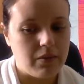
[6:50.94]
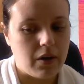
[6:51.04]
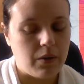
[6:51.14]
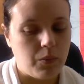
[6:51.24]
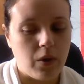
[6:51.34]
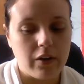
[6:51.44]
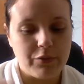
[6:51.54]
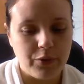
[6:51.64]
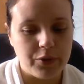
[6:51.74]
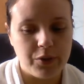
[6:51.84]
a
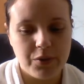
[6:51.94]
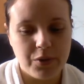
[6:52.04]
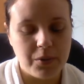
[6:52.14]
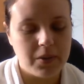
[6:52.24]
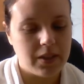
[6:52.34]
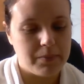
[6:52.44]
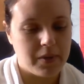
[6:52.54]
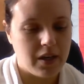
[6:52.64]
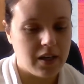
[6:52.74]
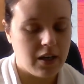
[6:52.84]
wonderful YouTube clip
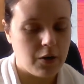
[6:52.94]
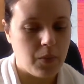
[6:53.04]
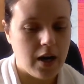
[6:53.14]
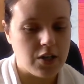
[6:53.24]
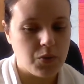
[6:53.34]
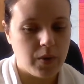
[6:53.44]
that I got to watch